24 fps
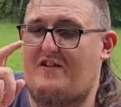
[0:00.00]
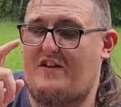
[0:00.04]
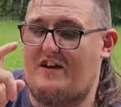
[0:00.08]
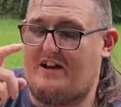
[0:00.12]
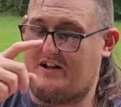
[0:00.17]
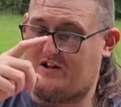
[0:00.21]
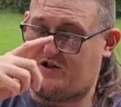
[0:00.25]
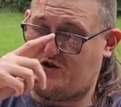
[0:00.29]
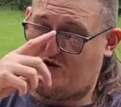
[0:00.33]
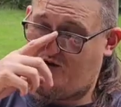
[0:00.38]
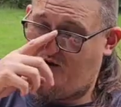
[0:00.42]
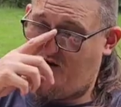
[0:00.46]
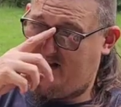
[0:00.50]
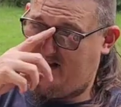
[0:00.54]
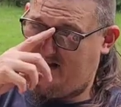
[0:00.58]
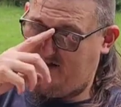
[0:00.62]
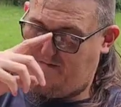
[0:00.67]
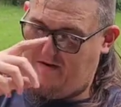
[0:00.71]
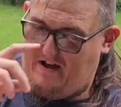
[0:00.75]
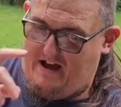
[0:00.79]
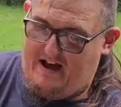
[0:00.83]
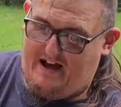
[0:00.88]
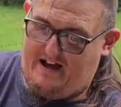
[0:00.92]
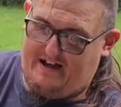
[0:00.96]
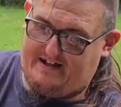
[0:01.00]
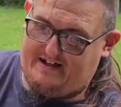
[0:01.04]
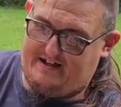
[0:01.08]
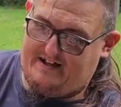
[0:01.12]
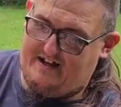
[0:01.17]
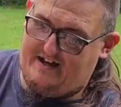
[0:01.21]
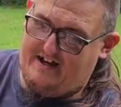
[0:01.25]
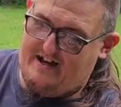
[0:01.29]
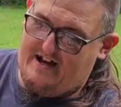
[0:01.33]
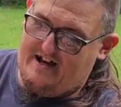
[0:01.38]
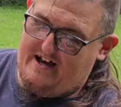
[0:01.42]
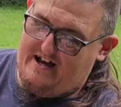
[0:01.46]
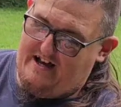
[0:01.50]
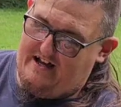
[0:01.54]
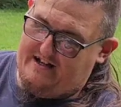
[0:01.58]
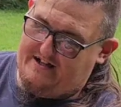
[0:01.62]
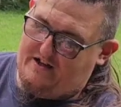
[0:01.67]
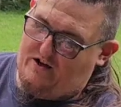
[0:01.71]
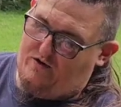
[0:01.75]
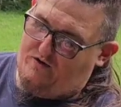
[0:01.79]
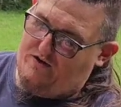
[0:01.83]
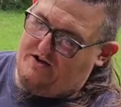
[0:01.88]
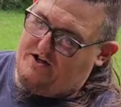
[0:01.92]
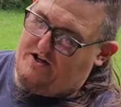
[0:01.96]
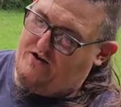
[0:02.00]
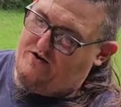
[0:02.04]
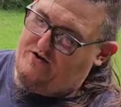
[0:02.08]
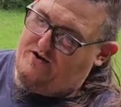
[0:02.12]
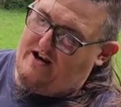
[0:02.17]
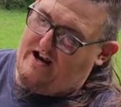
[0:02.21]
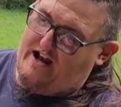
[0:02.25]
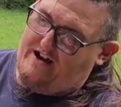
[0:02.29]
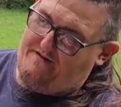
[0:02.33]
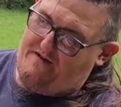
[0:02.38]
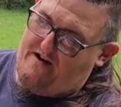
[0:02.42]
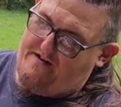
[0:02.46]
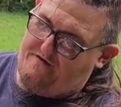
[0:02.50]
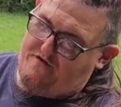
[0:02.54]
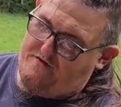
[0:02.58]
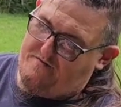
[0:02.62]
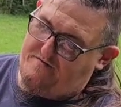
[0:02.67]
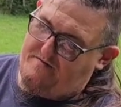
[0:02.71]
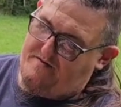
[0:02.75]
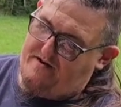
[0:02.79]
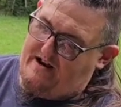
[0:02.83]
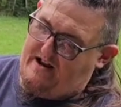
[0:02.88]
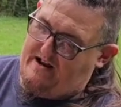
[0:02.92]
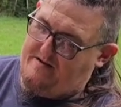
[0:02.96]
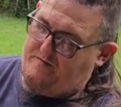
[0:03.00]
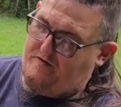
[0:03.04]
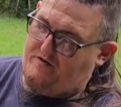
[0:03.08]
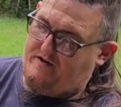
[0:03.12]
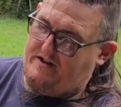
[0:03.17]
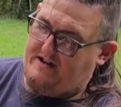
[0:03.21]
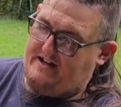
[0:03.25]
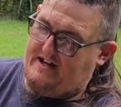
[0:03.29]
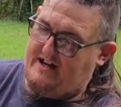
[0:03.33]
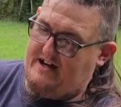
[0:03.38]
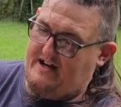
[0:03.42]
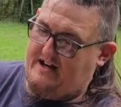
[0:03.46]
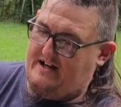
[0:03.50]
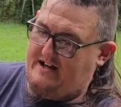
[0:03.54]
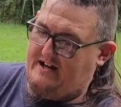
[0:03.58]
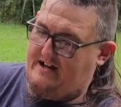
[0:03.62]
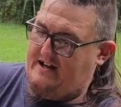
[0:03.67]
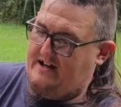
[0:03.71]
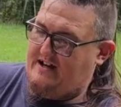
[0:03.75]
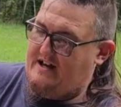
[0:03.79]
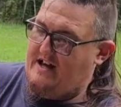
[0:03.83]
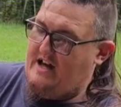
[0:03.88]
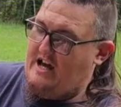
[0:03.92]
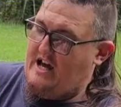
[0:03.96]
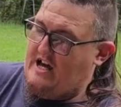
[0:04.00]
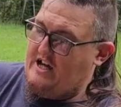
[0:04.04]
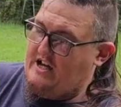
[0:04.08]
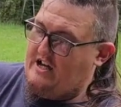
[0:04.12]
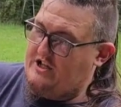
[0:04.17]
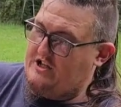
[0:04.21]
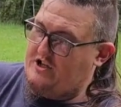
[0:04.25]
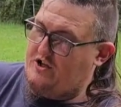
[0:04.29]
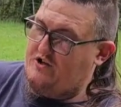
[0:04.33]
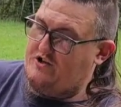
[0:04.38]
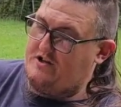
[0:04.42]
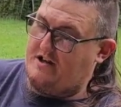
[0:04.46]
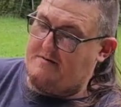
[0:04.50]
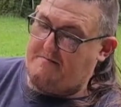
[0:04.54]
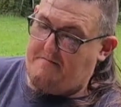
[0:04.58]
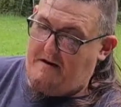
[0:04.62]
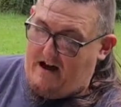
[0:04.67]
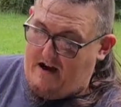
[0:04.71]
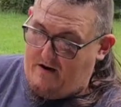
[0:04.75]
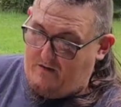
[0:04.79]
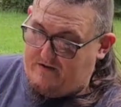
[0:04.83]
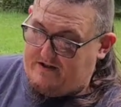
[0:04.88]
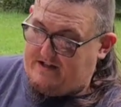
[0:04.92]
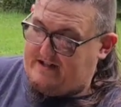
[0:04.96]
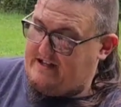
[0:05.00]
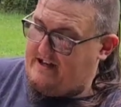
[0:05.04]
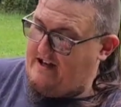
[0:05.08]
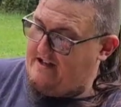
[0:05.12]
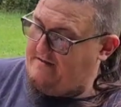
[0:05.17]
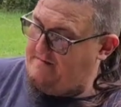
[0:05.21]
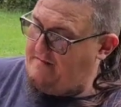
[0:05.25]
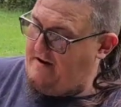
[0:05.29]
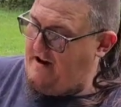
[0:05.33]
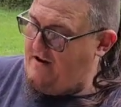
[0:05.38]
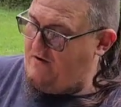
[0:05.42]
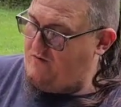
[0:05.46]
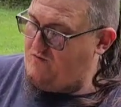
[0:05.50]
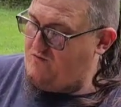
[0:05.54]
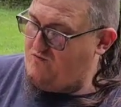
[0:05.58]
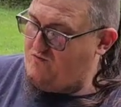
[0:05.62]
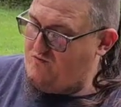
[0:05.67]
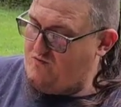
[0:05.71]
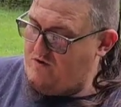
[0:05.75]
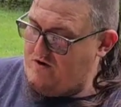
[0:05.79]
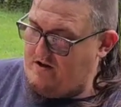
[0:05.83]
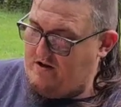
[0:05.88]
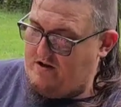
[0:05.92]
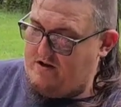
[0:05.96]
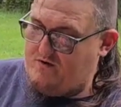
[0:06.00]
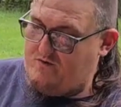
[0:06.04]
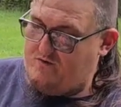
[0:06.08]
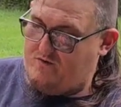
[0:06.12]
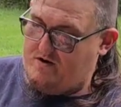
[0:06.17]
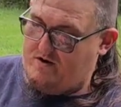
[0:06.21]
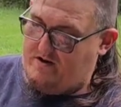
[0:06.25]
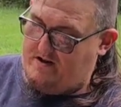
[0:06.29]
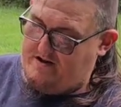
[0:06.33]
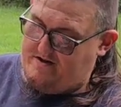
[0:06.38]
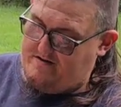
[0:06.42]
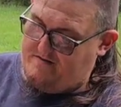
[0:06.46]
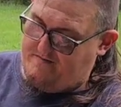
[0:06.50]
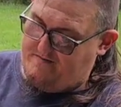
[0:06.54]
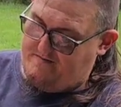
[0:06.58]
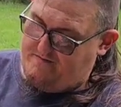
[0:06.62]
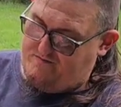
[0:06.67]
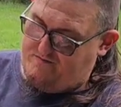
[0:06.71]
I think a Trespass is the only 2 that I've ever been able to get, because usually Matt would sell them out really, really,